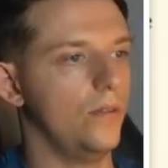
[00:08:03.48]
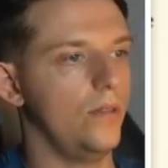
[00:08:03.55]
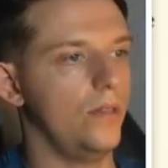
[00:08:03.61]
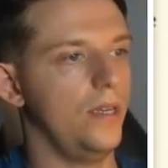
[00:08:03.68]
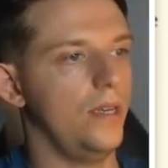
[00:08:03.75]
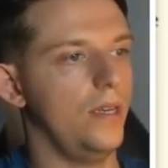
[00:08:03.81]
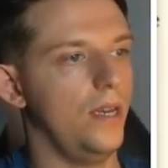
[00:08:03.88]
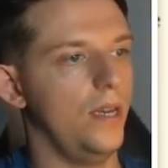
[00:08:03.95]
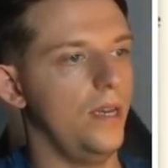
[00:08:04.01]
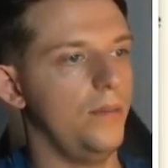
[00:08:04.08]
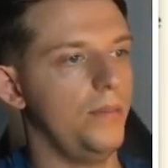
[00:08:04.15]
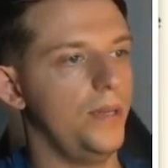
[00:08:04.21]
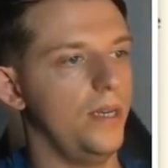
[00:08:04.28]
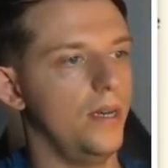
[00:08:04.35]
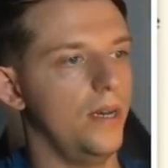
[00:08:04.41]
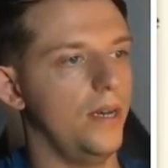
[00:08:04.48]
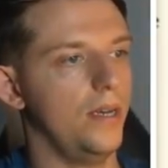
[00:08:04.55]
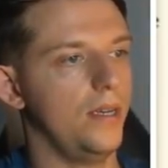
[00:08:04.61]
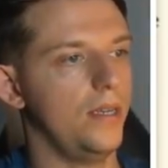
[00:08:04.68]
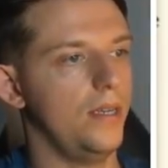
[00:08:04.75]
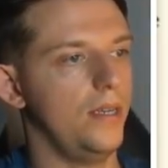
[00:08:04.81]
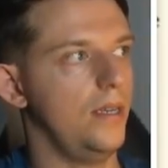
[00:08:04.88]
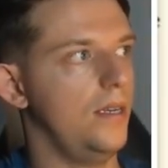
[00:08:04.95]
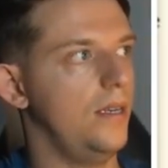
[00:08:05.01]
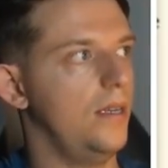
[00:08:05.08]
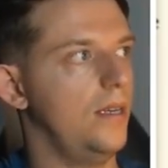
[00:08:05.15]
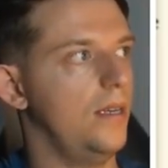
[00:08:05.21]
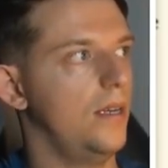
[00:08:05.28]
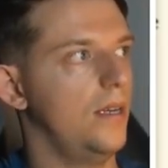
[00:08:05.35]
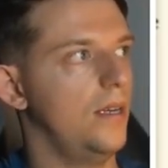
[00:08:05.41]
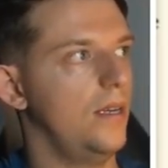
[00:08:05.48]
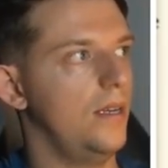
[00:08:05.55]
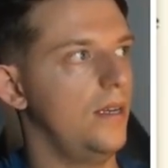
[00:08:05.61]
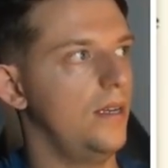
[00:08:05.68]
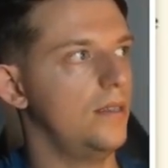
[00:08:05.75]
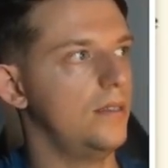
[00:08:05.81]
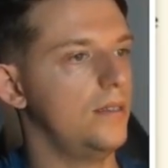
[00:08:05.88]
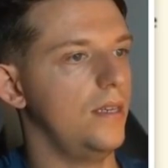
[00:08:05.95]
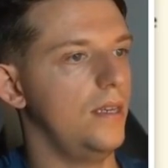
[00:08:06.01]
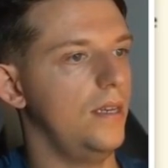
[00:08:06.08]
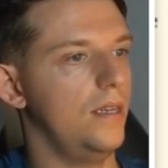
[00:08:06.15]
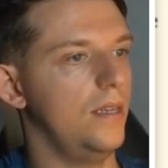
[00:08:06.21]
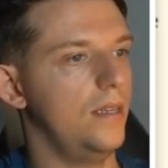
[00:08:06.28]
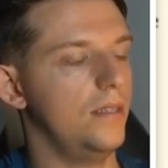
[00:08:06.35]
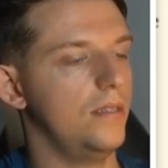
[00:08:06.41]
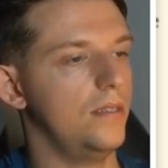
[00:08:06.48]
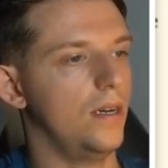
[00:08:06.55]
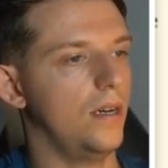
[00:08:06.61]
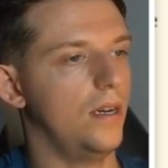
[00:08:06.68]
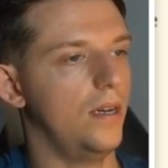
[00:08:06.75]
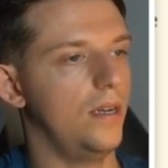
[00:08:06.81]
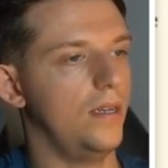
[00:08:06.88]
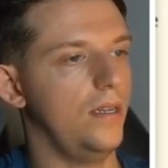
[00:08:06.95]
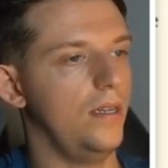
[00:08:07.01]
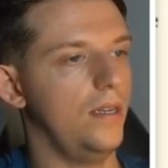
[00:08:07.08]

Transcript: the API key is in .env.local.